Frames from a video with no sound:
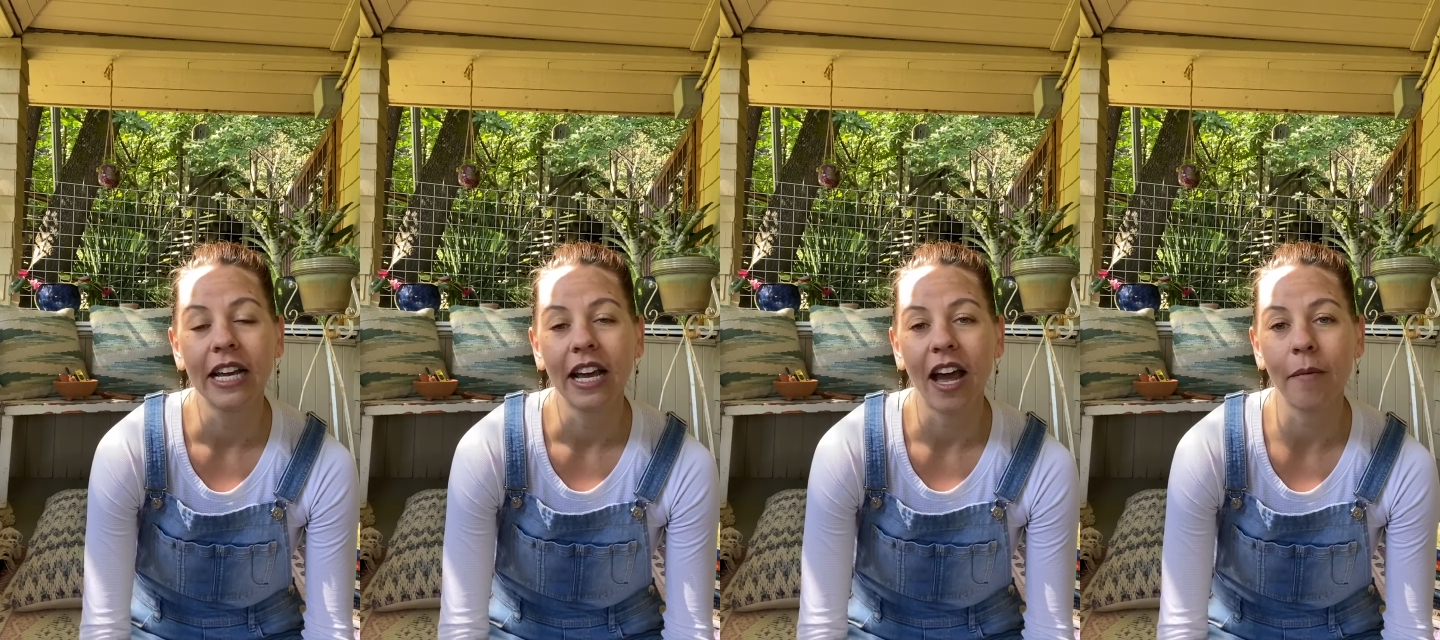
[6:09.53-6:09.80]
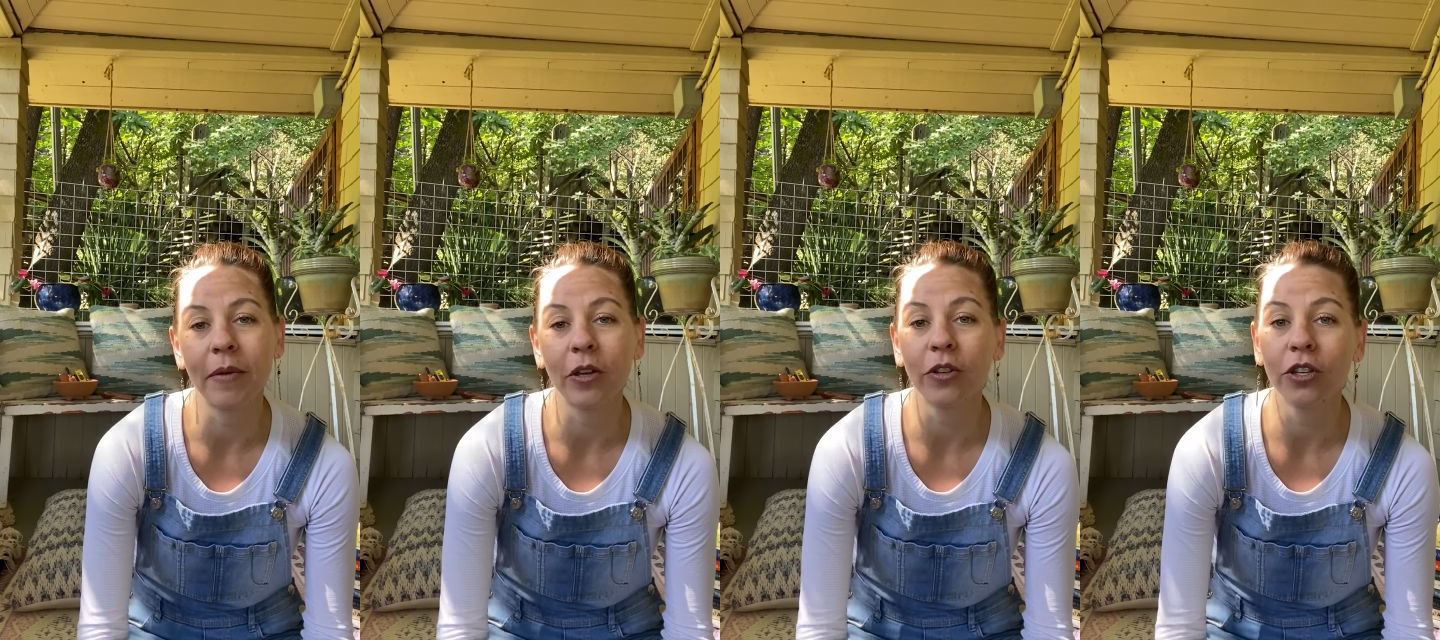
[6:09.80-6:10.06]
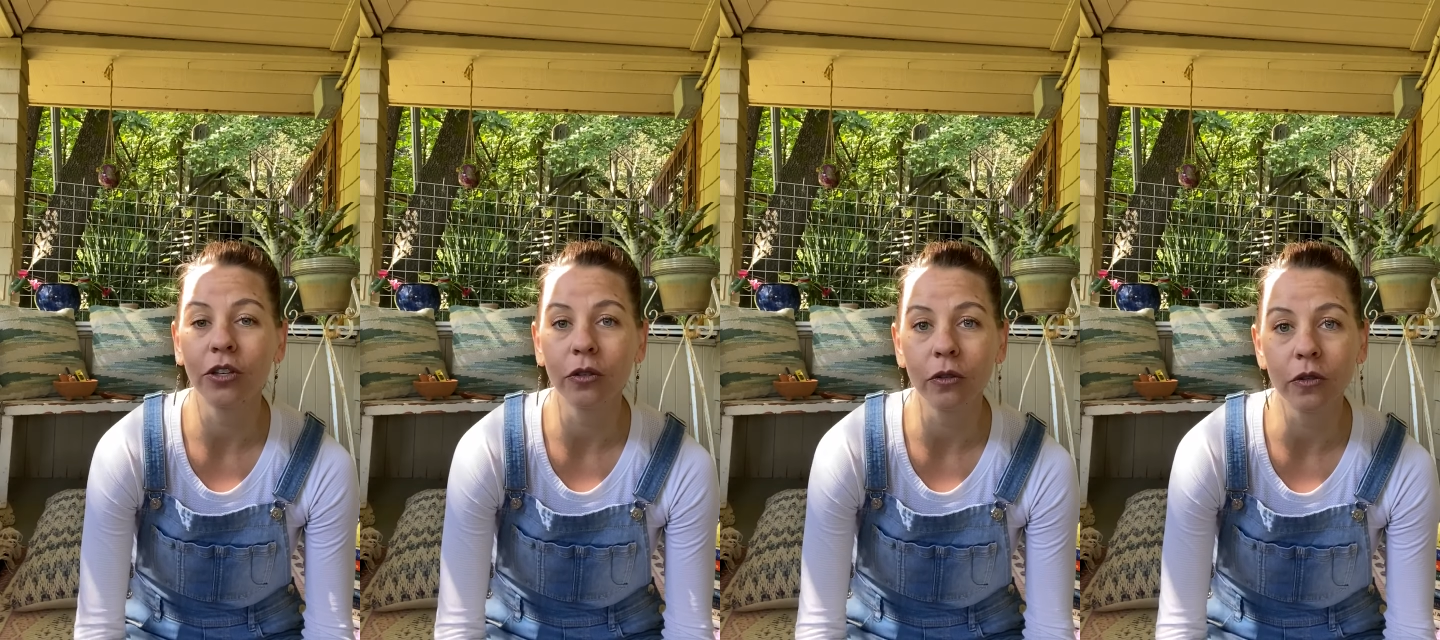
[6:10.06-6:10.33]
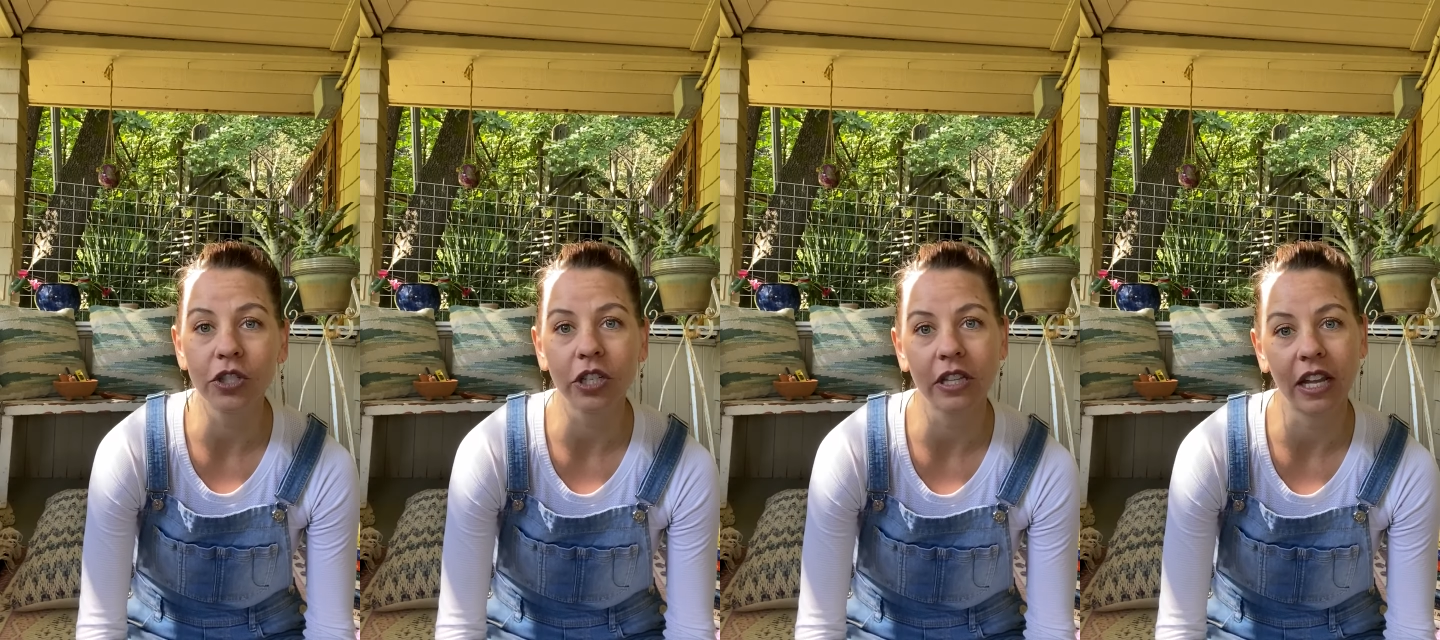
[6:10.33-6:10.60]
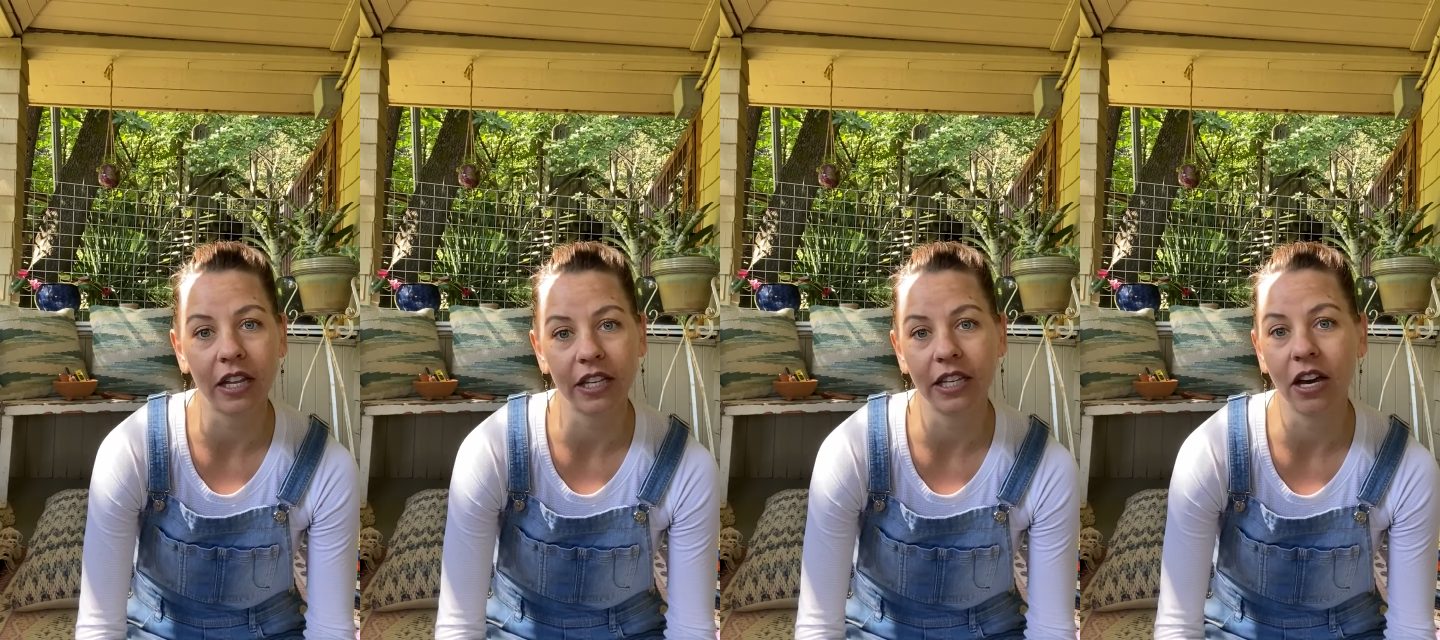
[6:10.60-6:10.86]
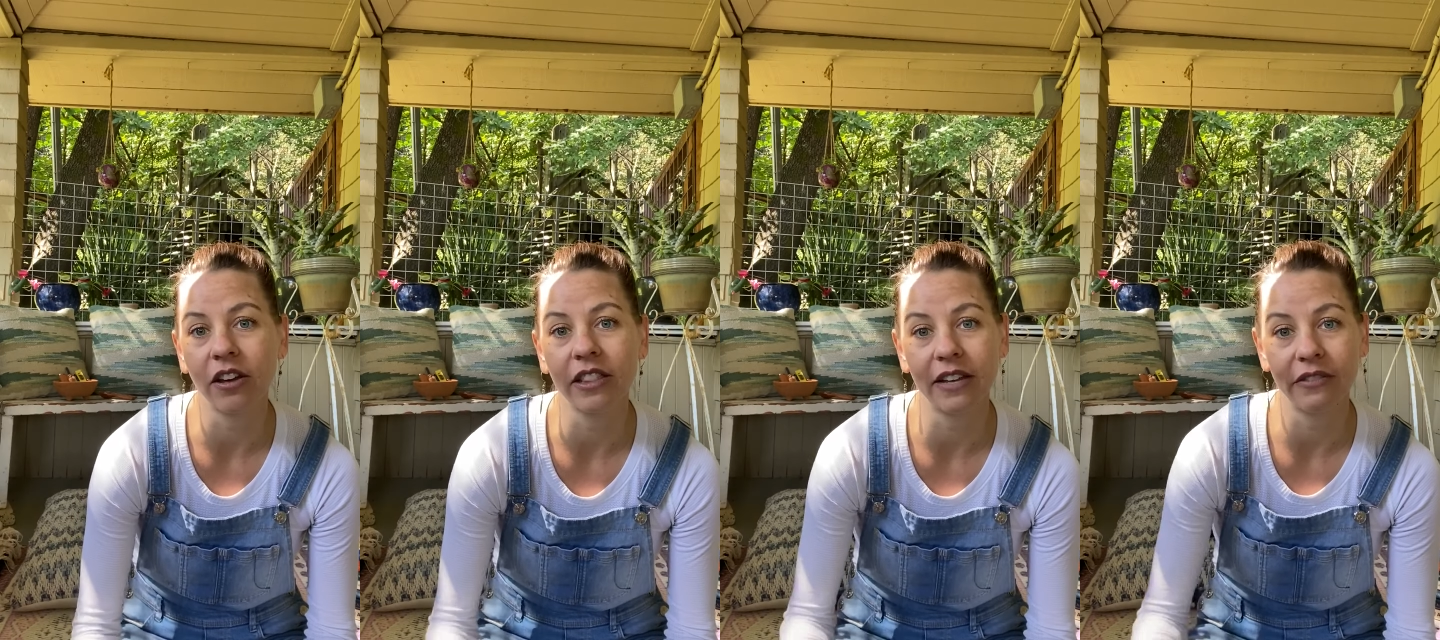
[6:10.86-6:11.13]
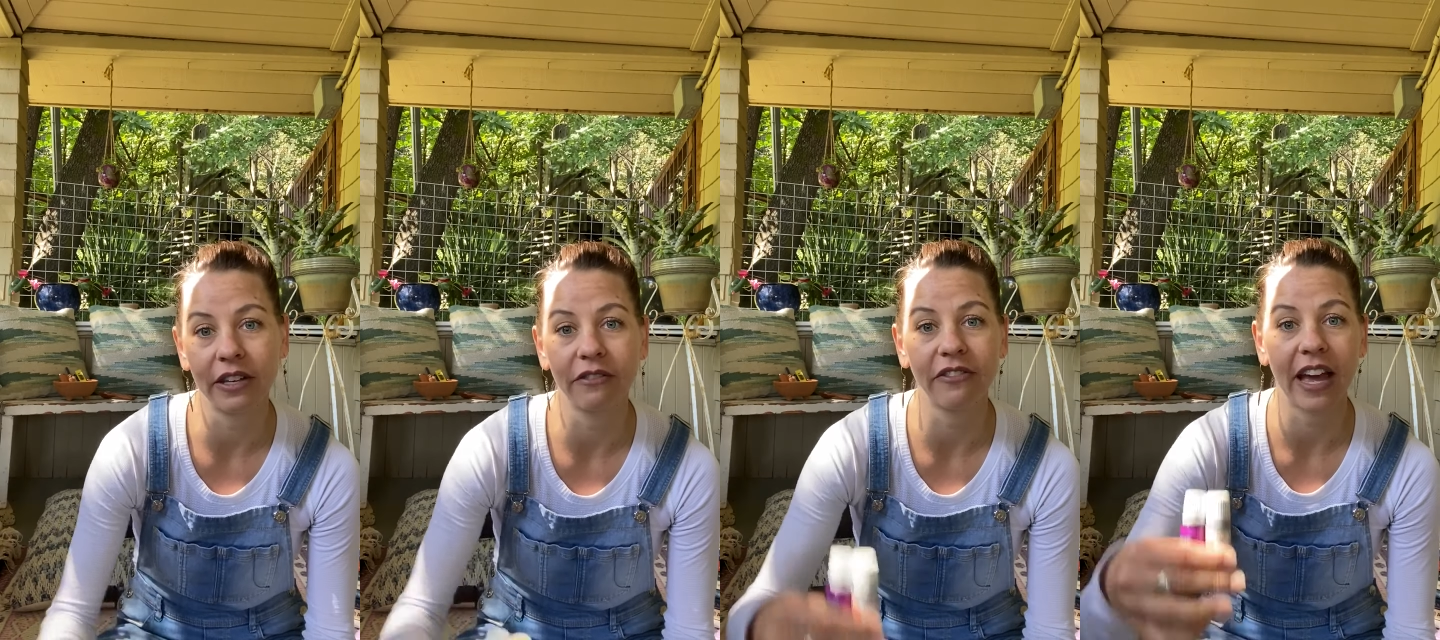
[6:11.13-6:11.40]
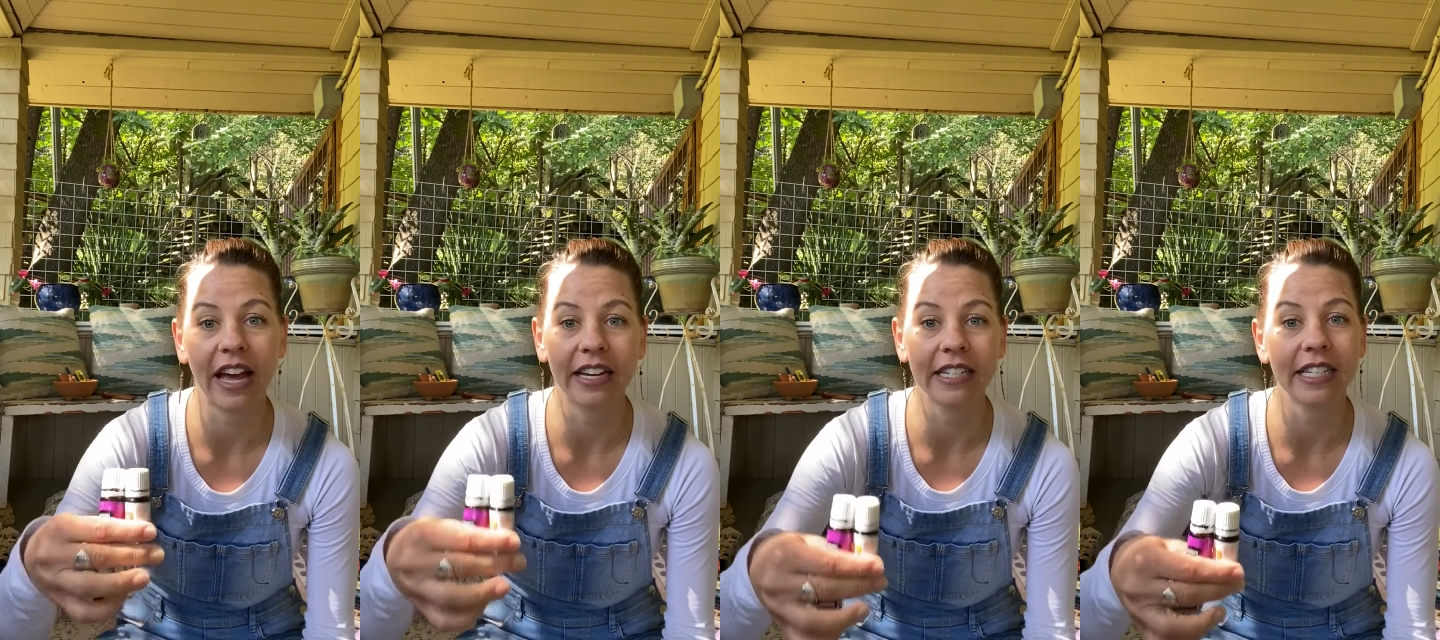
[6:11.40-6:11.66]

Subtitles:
I'm a huge Young Living fan.